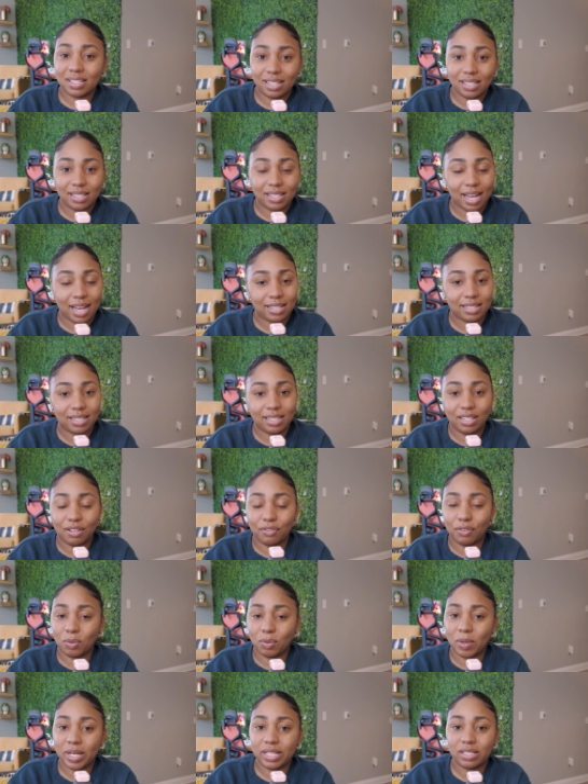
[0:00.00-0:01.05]
syntax and
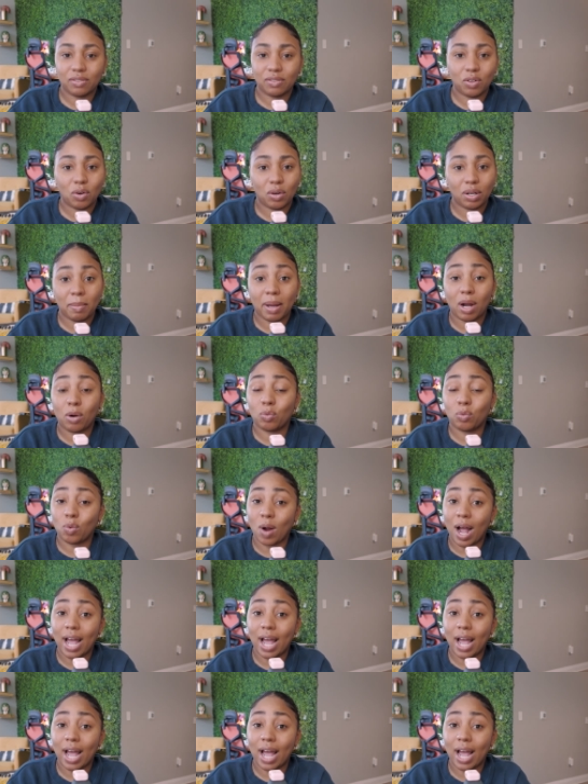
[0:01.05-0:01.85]
different ways of going about